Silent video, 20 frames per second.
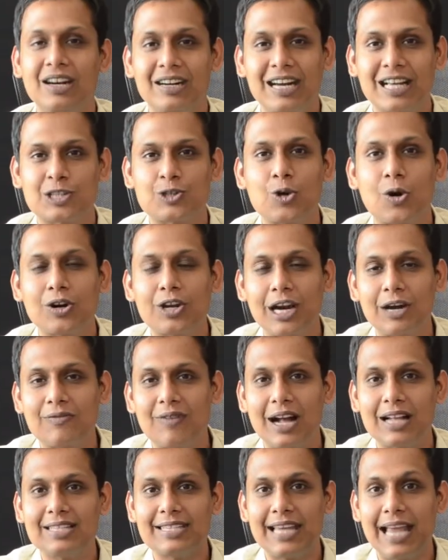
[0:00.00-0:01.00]
does not
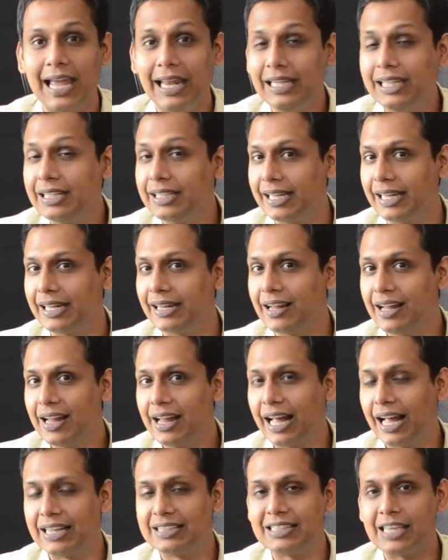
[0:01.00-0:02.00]
advance anything
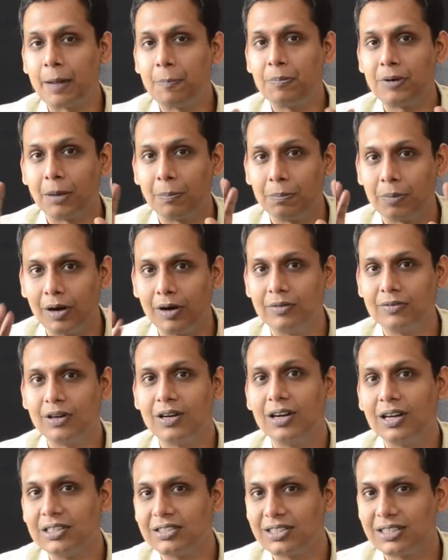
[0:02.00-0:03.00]
except the
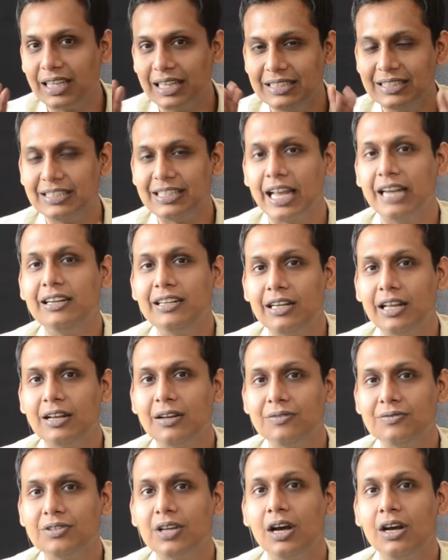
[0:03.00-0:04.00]
perverse
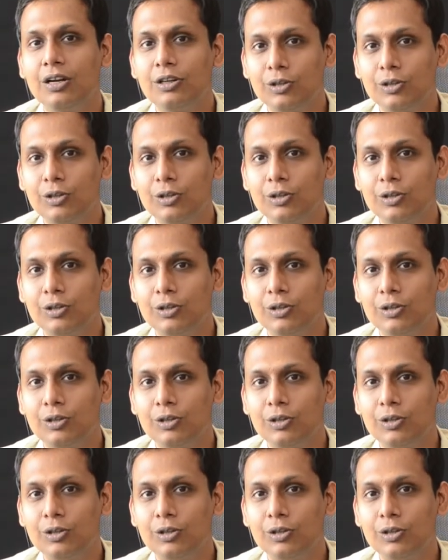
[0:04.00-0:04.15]
incentives